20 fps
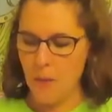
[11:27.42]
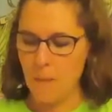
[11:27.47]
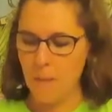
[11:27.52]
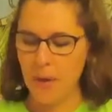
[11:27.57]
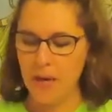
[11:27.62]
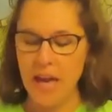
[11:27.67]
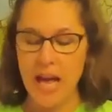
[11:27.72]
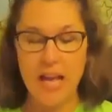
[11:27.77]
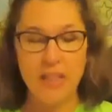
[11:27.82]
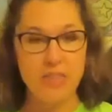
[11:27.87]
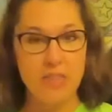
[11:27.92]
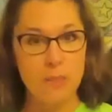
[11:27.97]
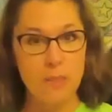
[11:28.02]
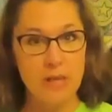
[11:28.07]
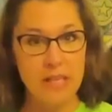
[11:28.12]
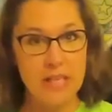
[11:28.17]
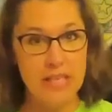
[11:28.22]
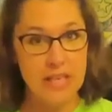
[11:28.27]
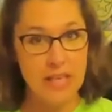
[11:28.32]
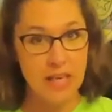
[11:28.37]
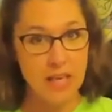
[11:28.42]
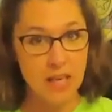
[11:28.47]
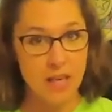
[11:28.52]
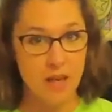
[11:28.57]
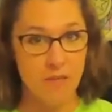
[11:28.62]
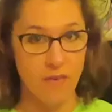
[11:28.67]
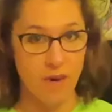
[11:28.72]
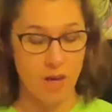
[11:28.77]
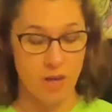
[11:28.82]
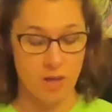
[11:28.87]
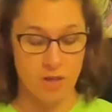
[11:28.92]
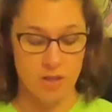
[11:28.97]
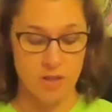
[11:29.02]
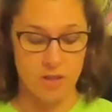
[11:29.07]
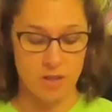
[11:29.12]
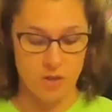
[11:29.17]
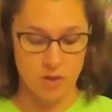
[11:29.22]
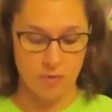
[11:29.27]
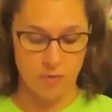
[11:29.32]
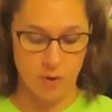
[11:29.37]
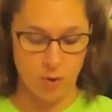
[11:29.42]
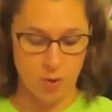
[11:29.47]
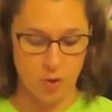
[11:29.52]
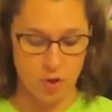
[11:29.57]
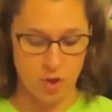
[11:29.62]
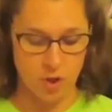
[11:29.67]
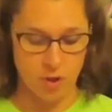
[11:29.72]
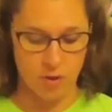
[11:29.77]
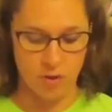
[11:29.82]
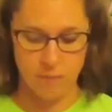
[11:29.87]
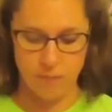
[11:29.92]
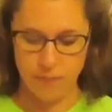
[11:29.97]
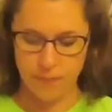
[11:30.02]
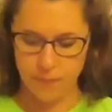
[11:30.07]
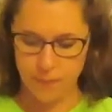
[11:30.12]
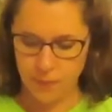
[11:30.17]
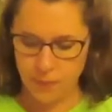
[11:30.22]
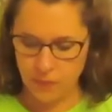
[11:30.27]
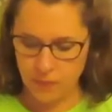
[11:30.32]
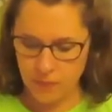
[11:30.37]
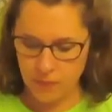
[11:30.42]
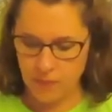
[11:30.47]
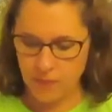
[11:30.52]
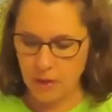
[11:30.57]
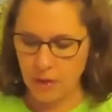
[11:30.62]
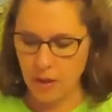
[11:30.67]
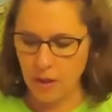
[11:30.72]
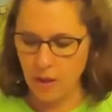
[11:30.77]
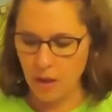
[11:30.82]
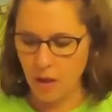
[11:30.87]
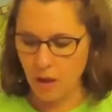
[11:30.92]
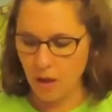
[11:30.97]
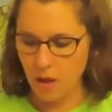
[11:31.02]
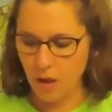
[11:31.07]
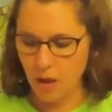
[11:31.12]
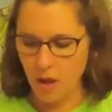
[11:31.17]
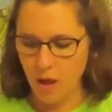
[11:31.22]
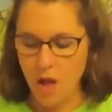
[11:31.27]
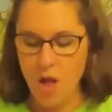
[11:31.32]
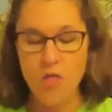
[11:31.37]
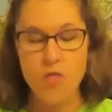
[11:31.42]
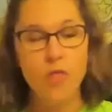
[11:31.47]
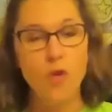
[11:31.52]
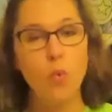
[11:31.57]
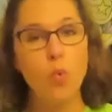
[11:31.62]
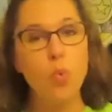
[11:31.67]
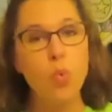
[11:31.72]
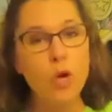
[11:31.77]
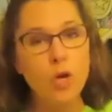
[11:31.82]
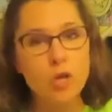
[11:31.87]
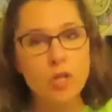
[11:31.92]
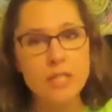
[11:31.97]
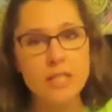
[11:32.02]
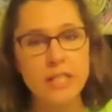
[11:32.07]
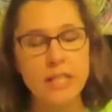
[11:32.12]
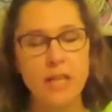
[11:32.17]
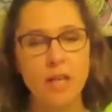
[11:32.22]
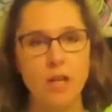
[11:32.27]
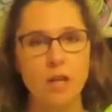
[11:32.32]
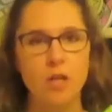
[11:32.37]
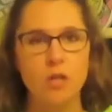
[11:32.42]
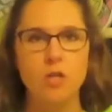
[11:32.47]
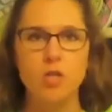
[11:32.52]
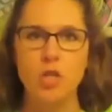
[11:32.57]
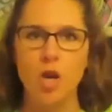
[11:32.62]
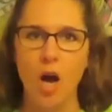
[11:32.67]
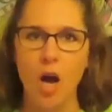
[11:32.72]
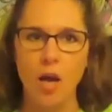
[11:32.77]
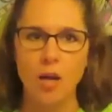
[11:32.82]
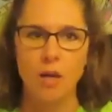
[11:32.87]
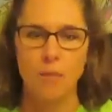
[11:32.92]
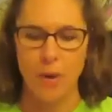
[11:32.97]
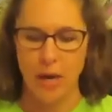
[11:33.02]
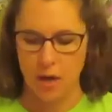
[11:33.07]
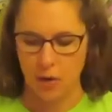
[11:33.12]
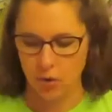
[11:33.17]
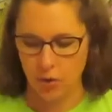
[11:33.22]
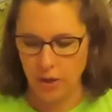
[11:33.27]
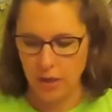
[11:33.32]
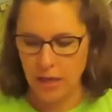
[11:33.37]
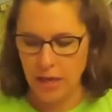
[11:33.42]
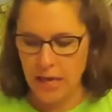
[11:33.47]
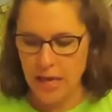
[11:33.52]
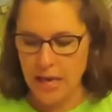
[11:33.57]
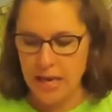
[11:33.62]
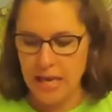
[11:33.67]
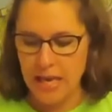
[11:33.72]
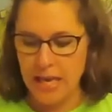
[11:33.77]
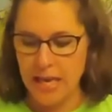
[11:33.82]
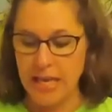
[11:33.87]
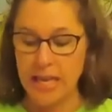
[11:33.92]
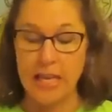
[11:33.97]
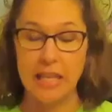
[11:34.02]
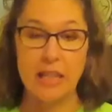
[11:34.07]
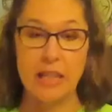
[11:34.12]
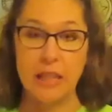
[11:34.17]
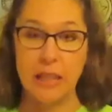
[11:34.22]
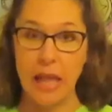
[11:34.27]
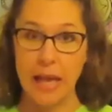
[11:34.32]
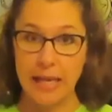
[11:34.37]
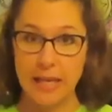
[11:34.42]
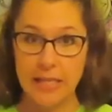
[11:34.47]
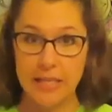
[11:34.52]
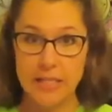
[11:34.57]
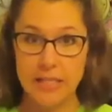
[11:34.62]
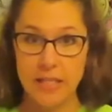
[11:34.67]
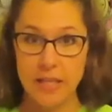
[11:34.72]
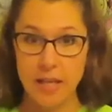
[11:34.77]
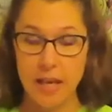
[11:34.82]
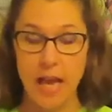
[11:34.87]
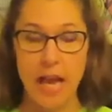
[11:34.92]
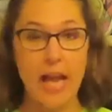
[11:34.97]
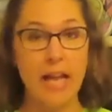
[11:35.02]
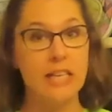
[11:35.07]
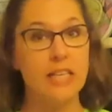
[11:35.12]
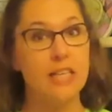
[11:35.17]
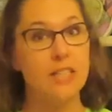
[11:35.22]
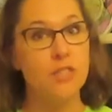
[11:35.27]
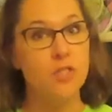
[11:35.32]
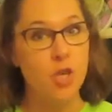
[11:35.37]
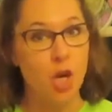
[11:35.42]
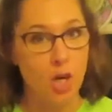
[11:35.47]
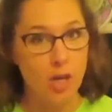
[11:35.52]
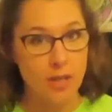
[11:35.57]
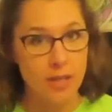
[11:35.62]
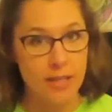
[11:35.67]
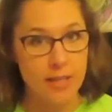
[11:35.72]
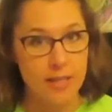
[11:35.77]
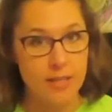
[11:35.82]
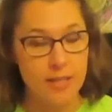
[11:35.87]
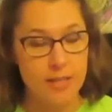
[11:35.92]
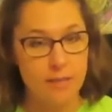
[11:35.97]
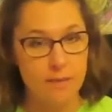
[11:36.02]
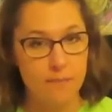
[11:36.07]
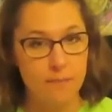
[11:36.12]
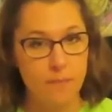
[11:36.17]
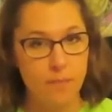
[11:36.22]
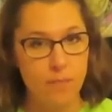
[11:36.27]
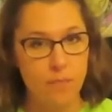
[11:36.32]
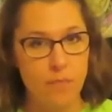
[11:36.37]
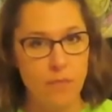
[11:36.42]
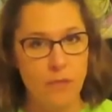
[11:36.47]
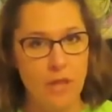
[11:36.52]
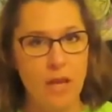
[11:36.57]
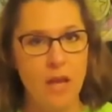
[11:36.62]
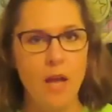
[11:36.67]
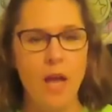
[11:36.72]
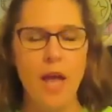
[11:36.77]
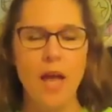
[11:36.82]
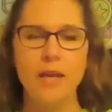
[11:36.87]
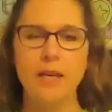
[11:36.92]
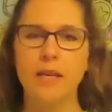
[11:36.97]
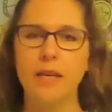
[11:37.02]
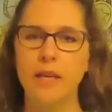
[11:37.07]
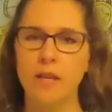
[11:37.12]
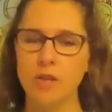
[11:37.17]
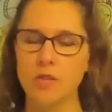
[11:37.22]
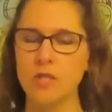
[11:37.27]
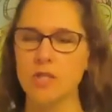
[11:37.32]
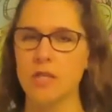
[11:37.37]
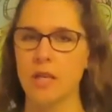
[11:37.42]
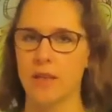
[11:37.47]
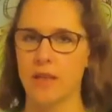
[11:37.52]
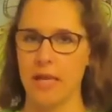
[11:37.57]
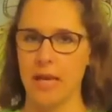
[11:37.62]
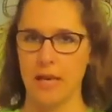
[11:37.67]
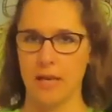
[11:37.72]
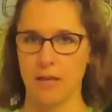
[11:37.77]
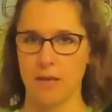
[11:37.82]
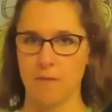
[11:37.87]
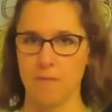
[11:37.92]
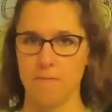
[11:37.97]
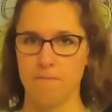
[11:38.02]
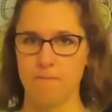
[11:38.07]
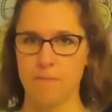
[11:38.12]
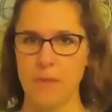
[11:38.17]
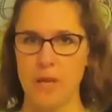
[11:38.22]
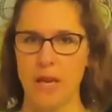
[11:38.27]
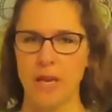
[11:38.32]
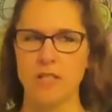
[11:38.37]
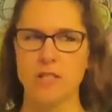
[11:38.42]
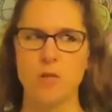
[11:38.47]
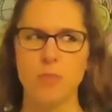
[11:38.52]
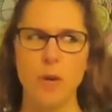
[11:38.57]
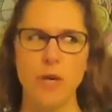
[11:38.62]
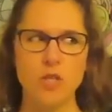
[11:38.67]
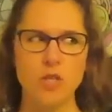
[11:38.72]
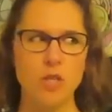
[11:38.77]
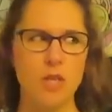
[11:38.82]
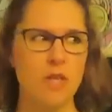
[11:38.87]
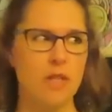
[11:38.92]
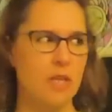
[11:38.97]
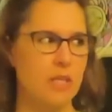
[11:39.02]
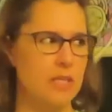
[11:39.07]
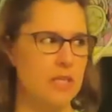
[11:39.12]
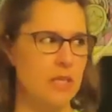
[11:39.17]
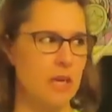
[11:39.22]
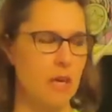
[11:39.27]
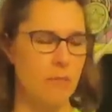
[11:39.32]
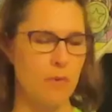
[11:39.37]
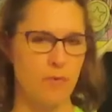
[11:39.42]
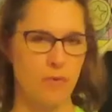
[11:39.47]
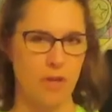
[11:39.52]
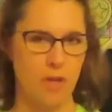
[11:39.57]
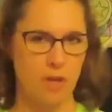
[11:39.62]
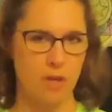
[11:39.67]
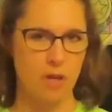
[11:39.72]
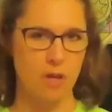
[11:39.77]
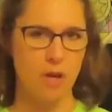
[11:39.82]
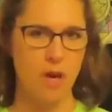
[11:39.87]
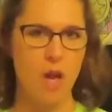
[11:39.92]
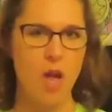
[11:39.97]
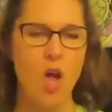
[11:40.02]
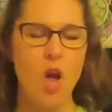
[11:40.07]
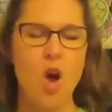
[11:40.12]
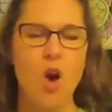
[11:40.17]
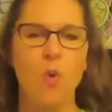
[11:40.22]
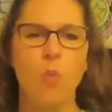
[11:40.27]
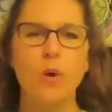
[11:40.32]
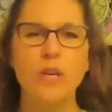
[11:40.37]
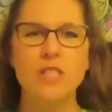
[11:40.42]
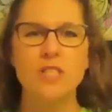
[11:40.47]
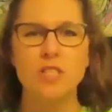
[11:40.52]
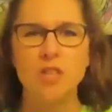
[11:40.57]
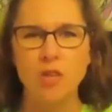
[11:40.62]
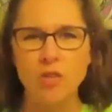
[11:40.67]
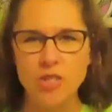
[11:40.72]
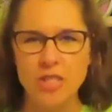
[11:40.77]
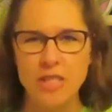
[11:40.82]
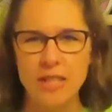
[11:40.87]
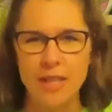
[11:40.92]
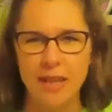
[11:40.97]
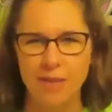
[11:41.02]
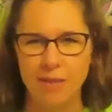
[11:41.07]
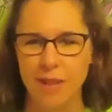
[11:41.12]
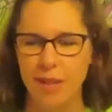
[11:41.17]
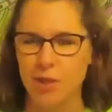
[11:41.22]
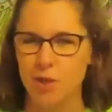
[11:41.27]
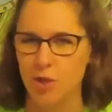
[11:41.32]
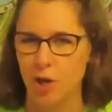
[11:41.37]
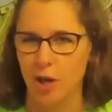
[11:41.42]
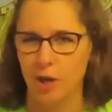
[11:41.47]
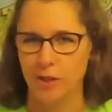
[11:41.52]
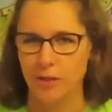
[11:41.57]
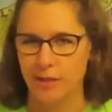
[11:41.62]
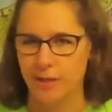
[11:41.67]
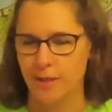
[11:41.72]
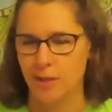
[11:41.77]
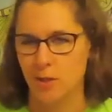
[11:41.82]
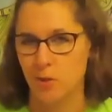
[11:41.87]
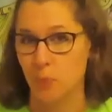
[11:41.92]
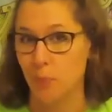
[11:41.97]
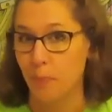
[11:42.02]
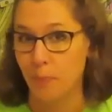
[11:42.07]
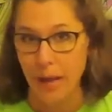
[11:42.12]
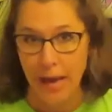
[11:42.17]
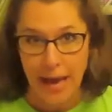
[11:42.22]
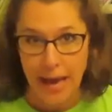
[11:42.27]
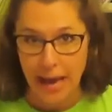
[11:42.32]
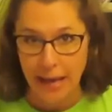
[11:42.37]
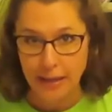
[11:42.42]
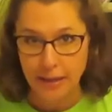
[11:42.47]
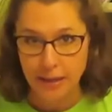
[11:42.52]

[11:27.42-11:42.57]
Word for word: But at the beginning of our devotional, the words here talk about in light and in darkness. And here's the thing, especially this time of year, we start to think that darkness is bad